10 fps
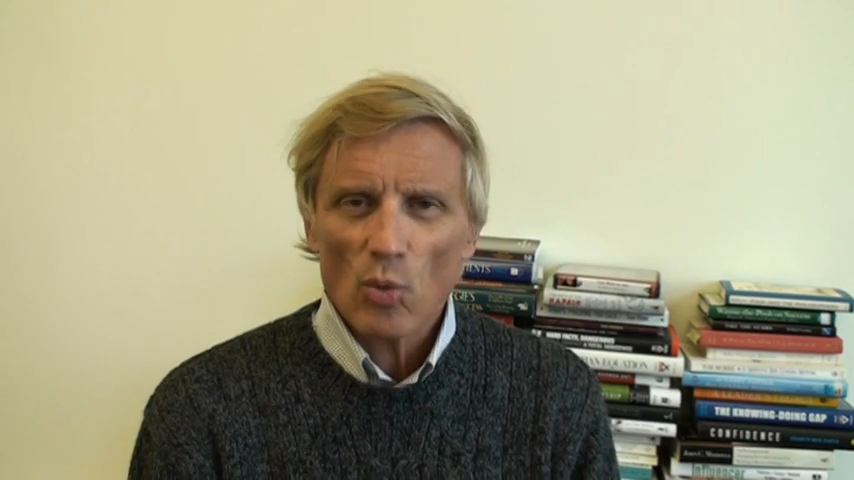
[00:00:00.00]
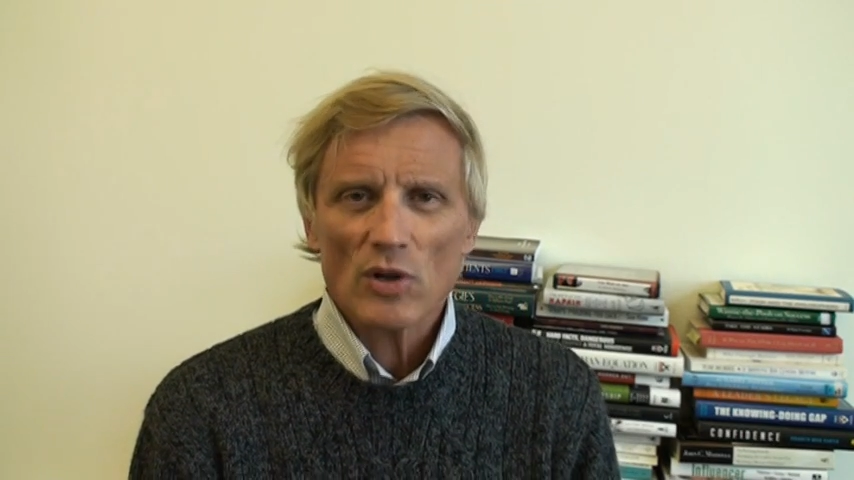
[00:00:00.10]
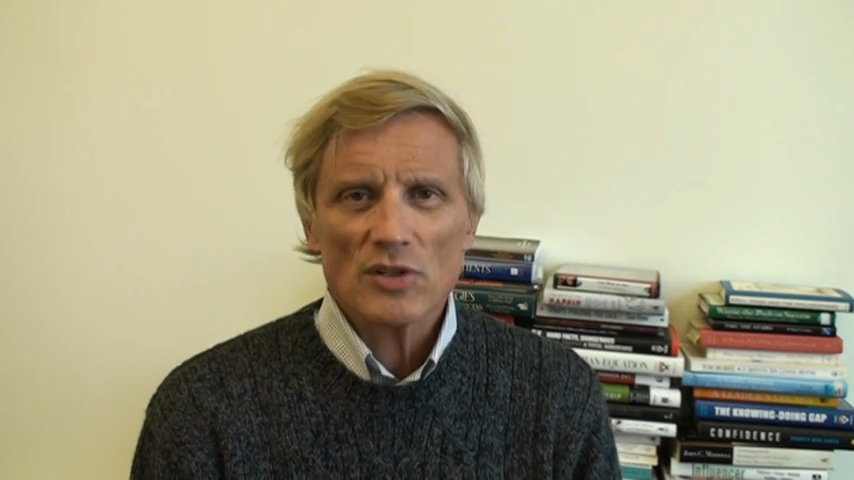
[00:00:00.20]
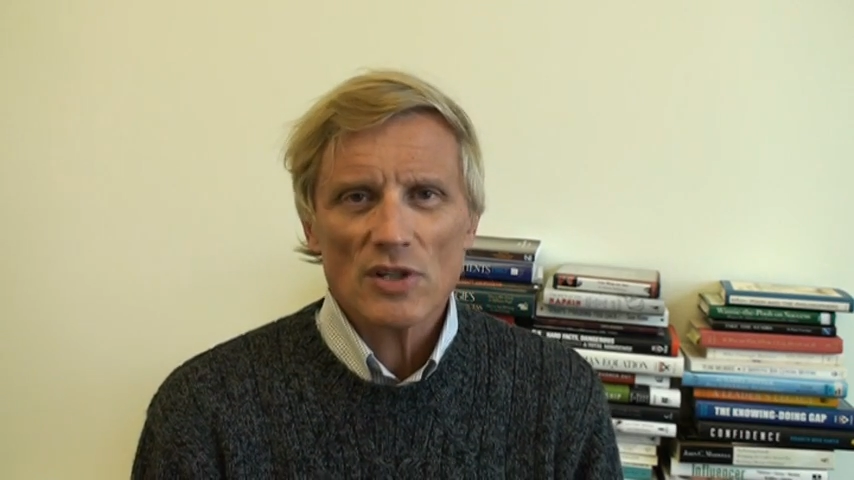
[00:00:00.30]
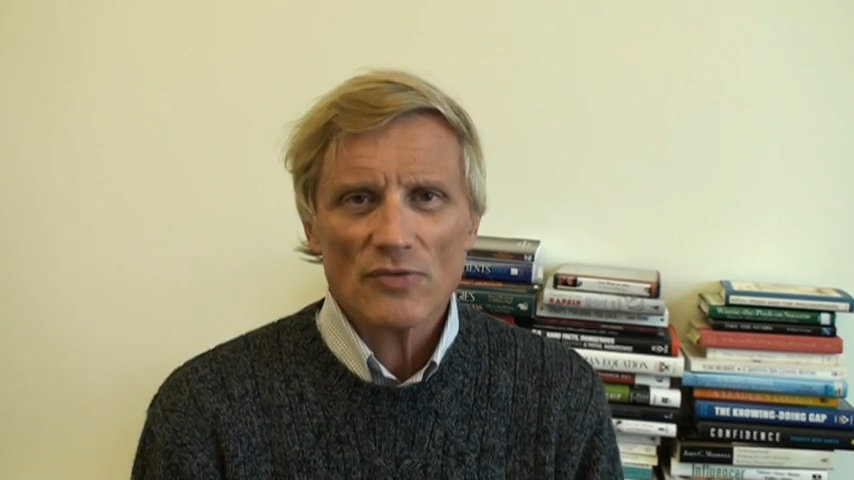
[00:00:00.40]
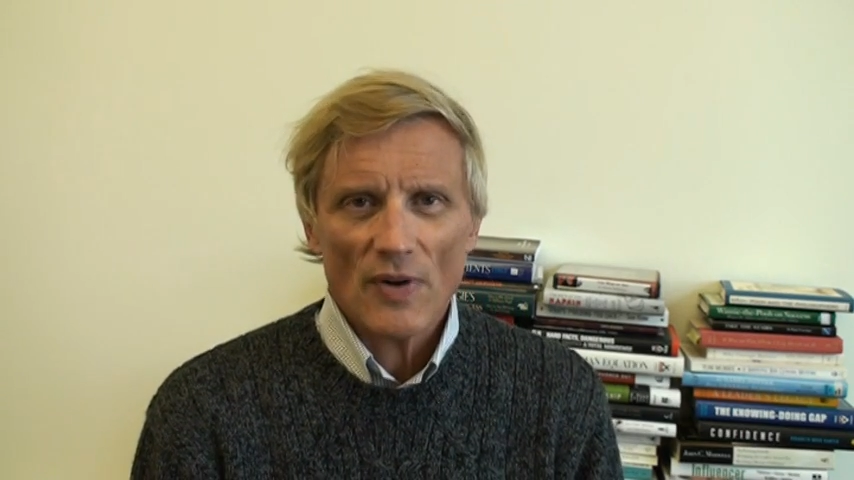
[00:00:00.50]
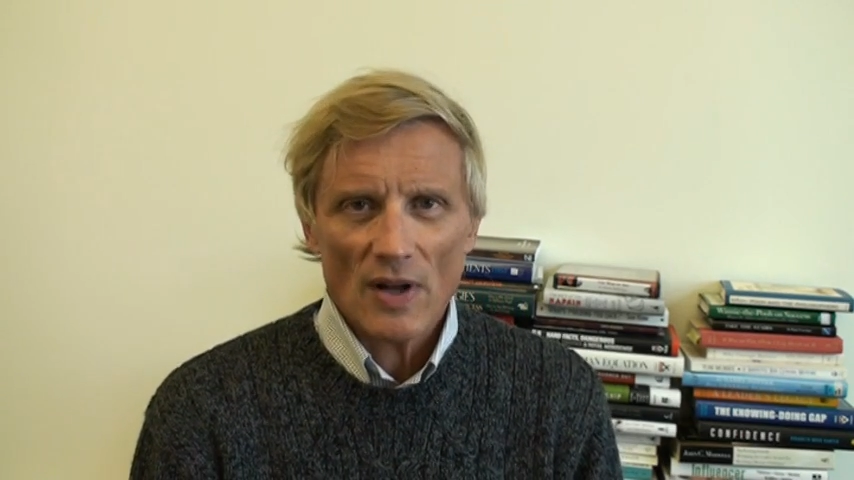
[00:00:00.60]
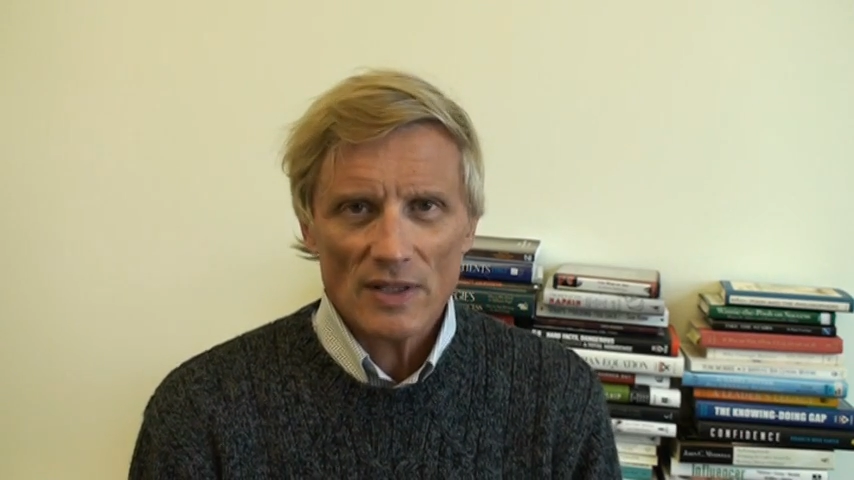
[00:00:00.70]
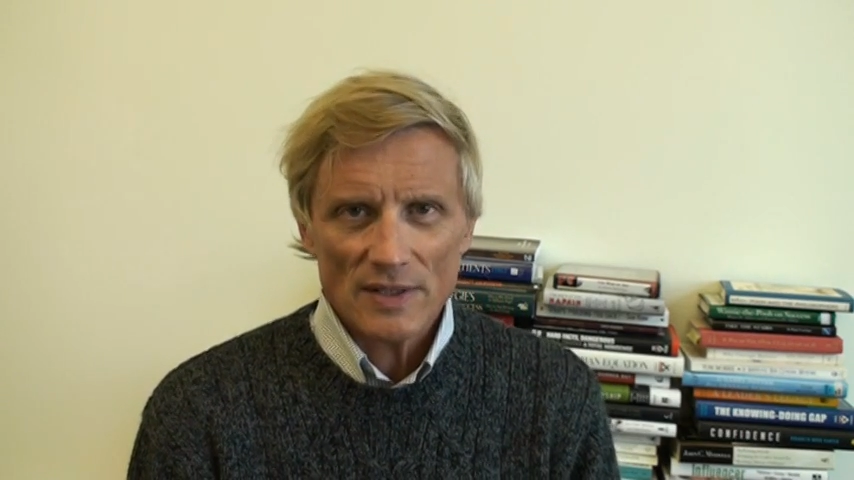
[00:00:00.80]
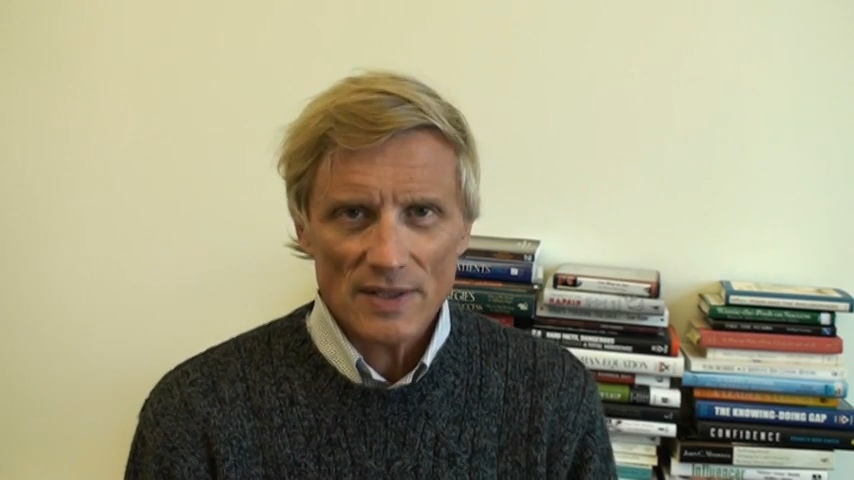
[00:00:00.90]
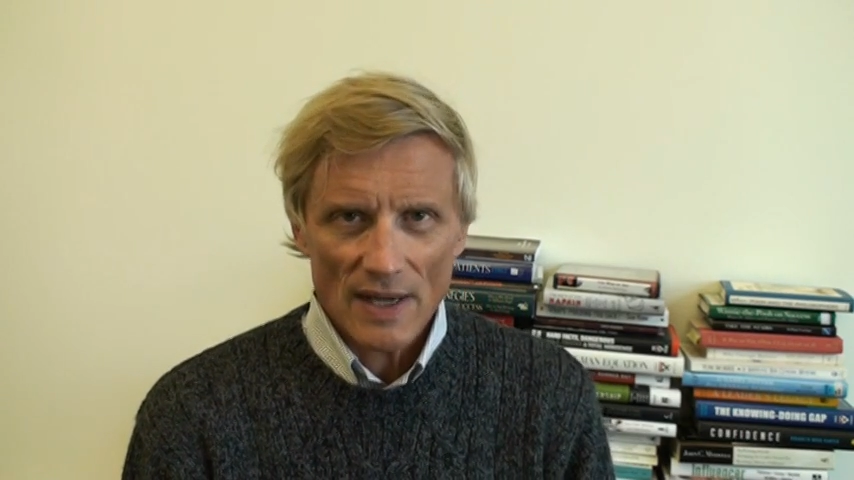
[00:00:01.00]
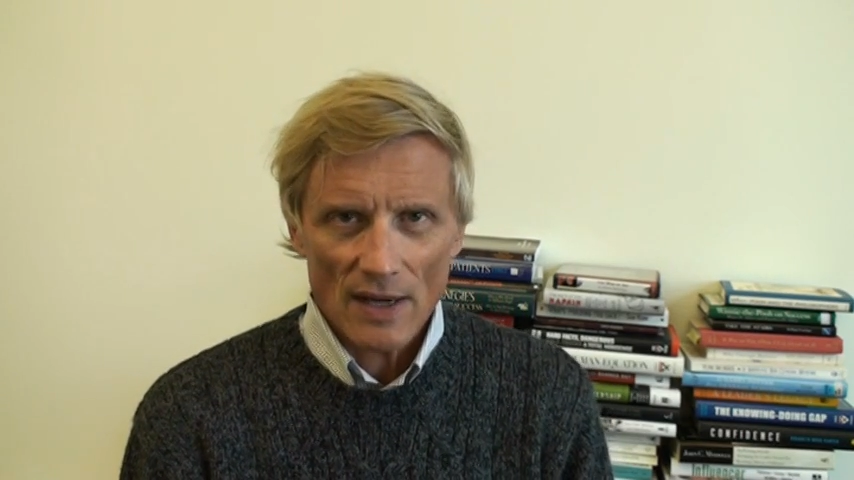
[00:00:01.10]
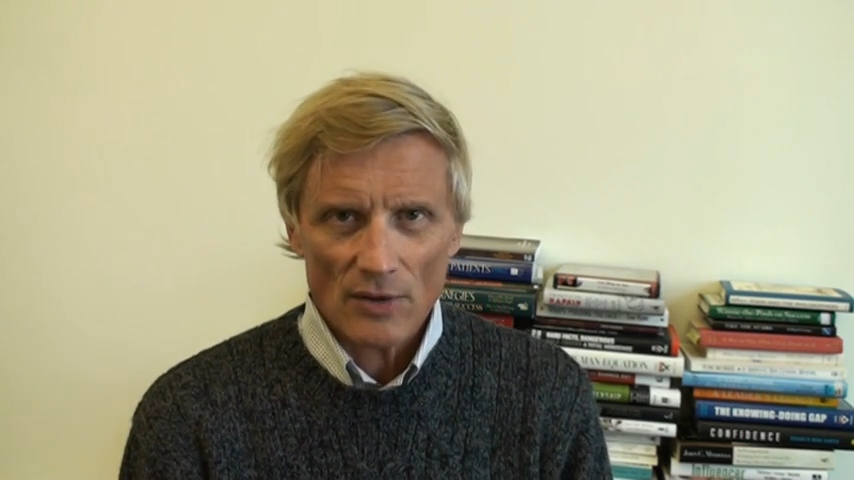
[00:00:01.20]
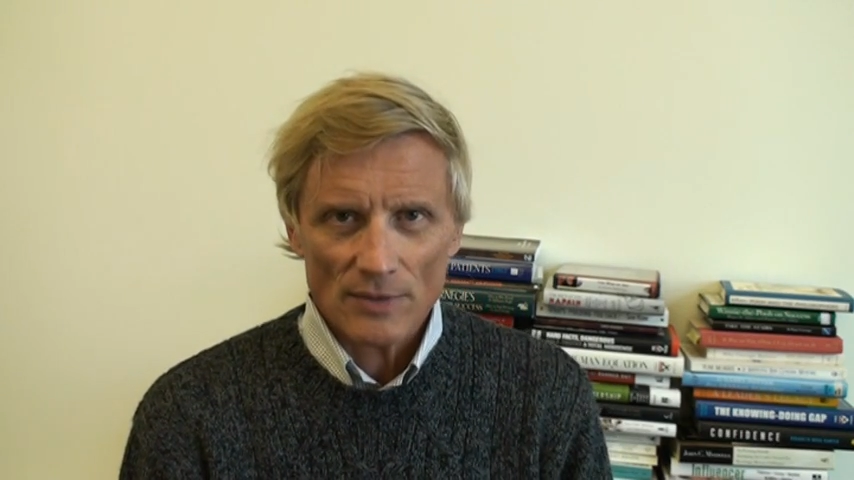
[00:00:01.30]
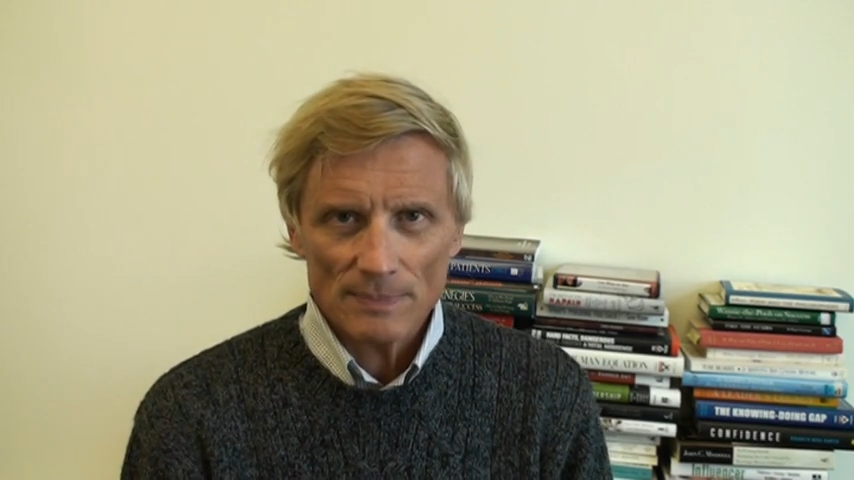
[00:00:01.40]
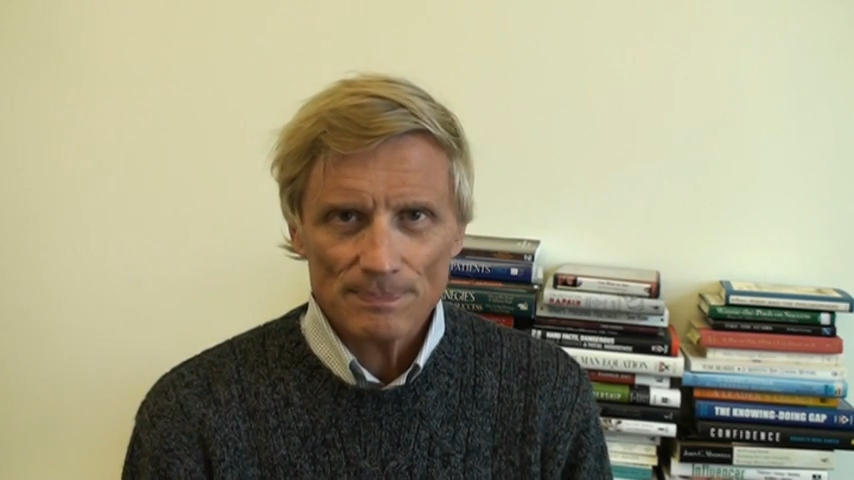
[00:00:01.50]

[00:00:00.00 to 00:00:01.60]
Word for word: once he's fallen down.